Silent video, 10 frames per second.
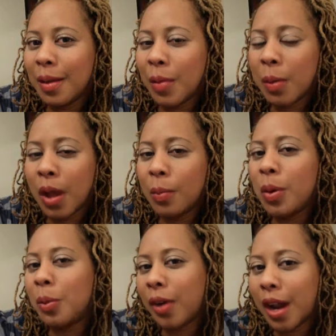Maybe I'll
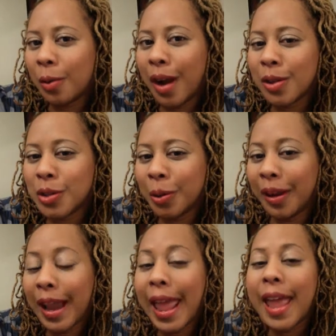boomerang around to it.